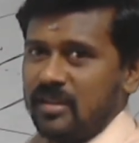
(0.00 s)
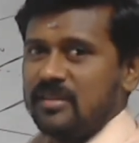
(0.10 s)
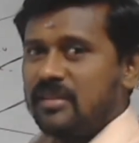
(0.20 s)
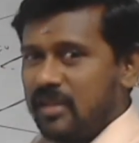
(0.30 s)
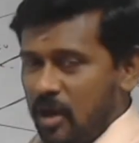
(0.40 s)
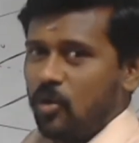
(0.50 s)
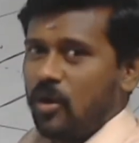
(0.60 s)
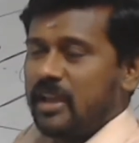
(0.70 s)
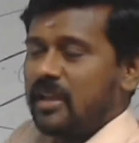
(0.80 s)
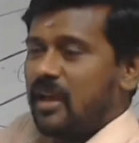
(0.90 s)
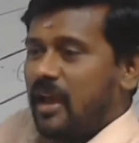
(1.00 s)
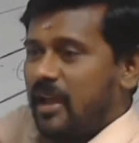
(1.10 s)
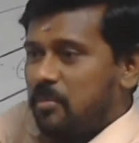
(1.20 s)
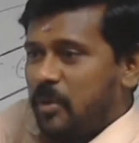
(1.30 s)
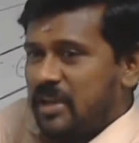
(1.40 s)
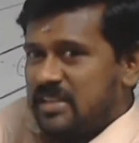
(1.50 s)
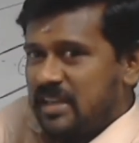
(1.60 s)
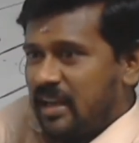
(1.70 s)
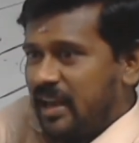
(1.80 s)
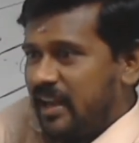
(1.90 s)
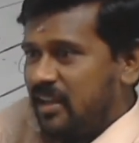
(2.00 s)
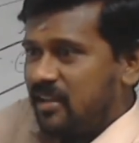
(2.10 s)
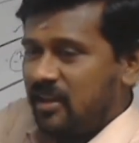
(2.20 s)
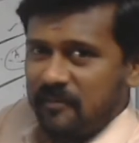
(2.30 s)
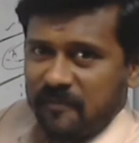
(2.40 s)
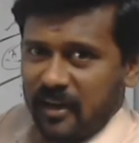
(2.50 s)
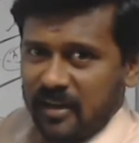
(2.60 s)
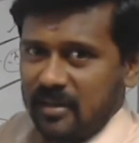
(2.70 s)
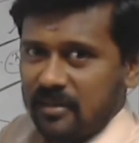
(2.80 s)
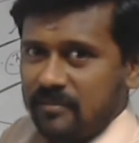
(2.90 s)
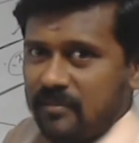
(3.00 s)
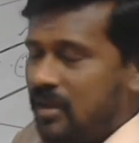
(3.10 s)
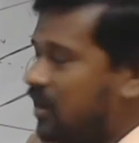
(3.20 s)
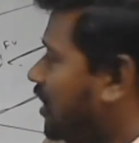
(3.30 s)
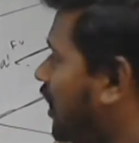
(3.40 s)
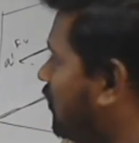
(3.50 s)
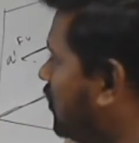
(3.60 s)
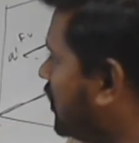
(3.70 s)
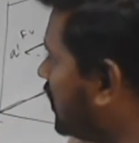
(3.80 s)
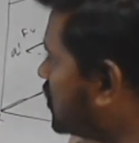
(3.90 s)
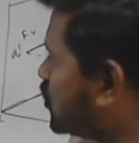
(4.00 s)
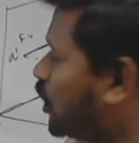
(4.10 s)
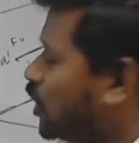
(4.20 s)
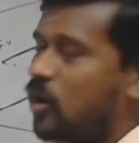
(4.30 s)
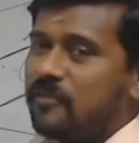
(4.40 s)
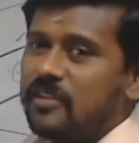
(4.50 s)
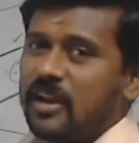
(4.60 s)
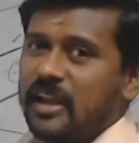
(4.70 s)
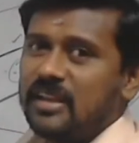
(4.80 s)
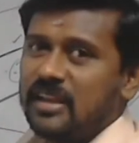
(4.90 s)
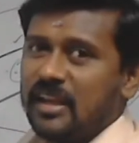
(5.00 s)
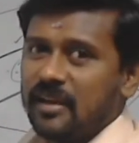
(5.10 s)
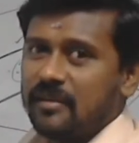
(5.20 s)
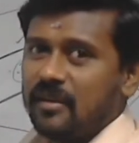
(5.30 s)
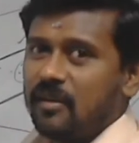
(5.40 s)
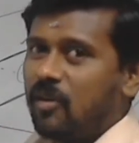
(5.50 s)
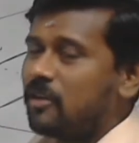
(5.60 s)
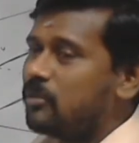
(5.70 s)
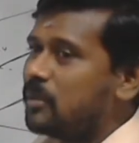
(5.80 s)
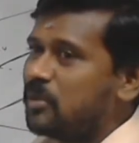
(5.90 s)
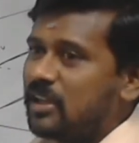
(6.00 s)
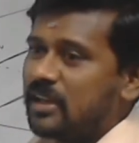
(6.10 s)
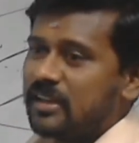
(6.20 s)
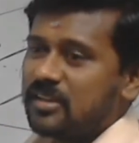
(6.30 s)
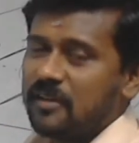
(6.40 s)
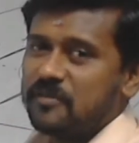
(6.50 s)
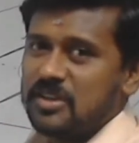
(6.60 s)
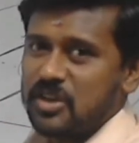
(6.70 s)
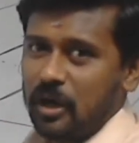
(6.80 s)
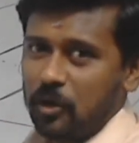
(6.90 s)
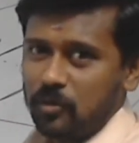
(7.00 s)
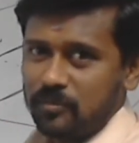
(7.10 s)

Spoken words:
Now again I am passing a light in front. I will get a shadow of the line here. What will be the length of the shadow?